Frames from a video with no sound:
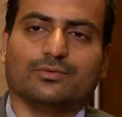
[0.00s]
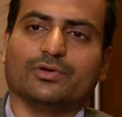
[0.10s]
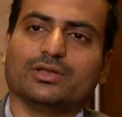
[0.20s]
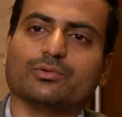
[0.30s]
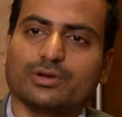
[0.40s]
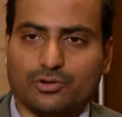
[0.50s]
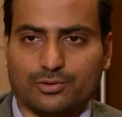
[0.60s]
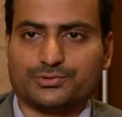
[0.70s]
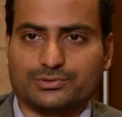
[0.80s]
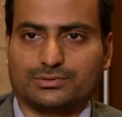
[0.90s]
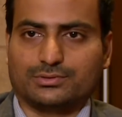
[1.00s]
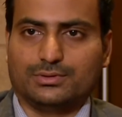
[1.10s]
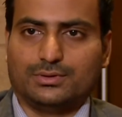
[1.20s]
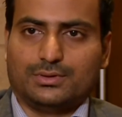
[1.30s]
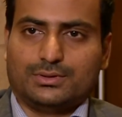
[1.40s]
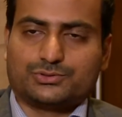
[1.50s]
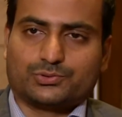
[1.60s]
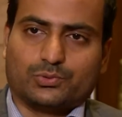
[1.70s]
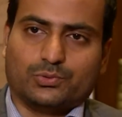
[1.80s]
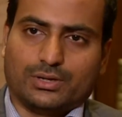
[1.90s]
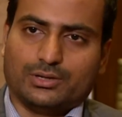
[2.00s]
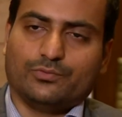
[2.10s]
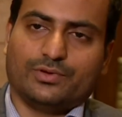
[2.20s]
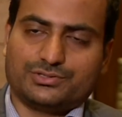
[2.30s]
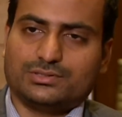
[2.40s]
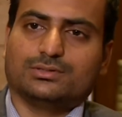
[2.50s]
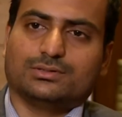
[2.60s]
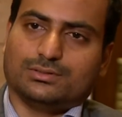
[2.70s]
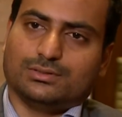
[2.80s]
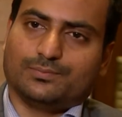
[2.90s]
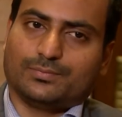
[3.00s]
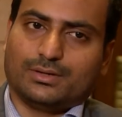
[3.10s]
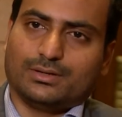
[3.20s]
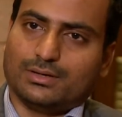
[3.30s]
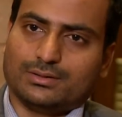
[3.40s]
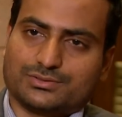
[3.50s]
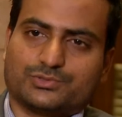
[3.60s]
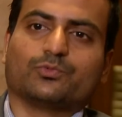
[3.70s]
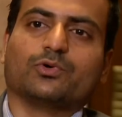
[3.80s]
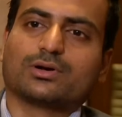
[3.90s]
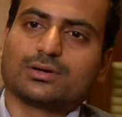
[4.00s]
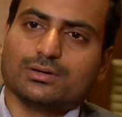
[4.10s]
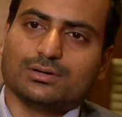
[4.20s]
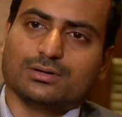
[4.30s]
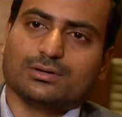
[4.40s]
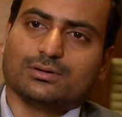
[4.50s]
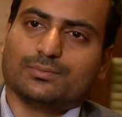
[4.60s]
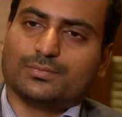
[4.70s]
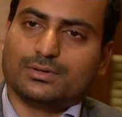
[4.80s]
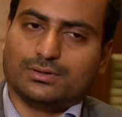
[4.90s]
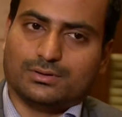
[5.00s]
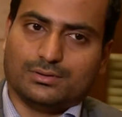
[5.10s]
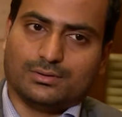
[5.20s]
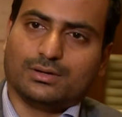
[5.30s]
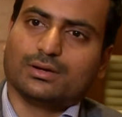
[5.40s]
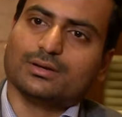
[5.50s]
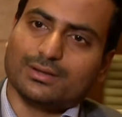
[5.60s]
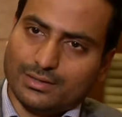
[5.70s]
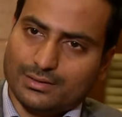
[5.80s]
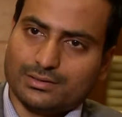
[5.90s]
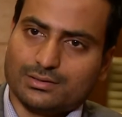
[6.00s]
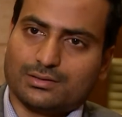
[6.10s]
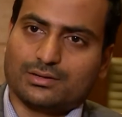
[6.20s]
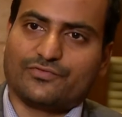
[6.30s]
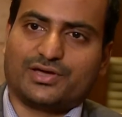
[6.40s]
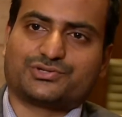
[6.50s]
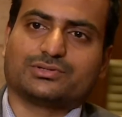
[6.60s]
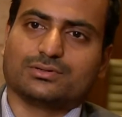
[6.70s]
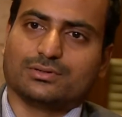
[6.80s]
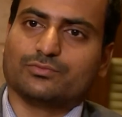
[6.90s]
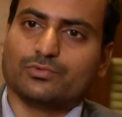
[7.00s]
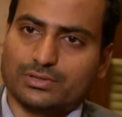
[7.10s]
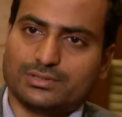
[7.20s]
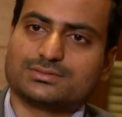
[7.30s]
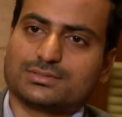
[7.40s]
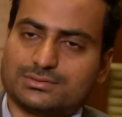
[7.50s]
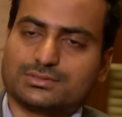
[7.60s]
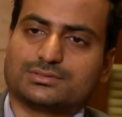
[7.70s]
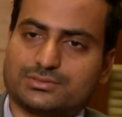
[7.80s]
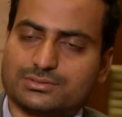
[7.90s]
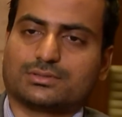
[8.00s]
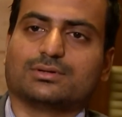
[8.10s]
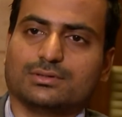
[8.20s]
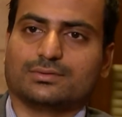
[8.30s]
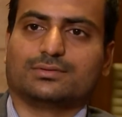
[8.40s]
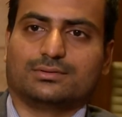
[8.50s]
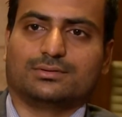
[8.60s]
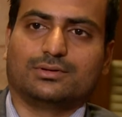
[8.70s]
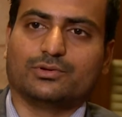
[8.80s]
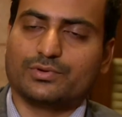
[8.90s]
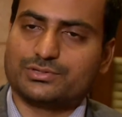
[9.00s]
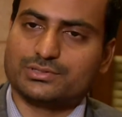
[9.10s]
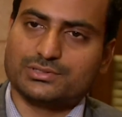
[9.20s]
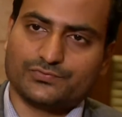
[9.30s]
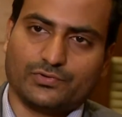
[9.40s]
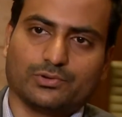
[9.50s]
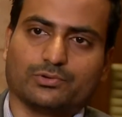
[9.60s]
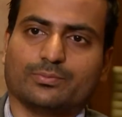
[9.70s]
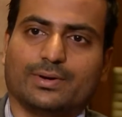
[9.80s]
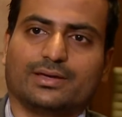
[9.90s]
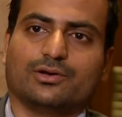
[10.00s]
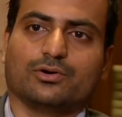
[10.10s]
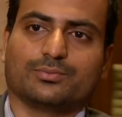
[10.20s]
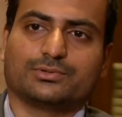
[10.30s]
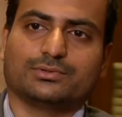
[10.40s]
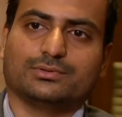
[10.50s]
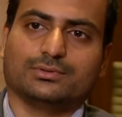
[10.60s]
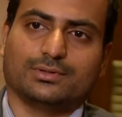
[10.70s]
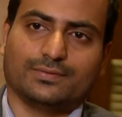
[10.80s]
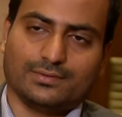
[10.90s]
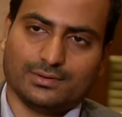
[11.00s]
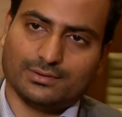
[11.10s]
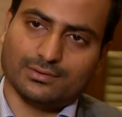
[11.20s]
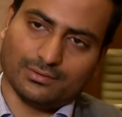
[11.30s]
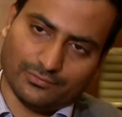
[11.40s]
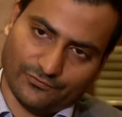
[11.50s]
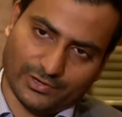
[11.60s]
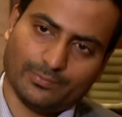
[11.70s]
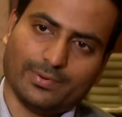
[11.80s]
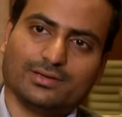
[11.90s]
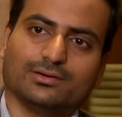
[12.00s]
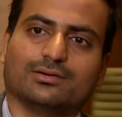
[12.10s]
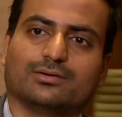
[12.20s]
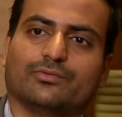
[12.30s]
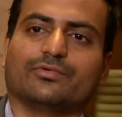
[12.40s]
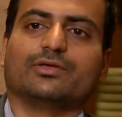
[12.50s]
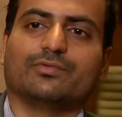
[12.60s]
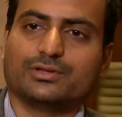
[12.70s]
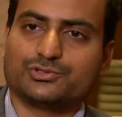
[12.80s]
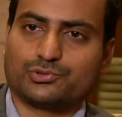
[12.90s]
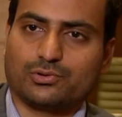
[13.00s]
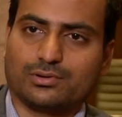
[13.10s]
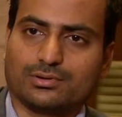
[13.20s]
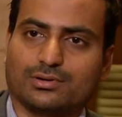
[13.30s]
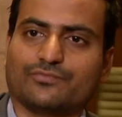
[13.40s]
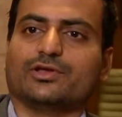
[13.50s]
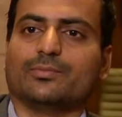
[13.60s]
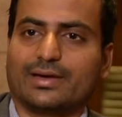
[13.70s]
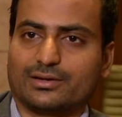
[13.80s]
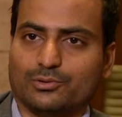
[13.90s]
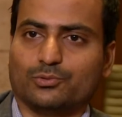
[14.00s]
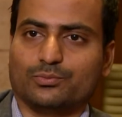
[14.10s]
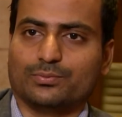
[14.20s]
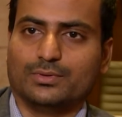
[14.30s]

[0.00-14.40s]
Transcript: very good adoption. So, innovation um, it, it, does not work in a linear fashion, it, it is a, it is a circular thing. Innovation is followed by adoption and then fed by a, a very very strong feedback loop.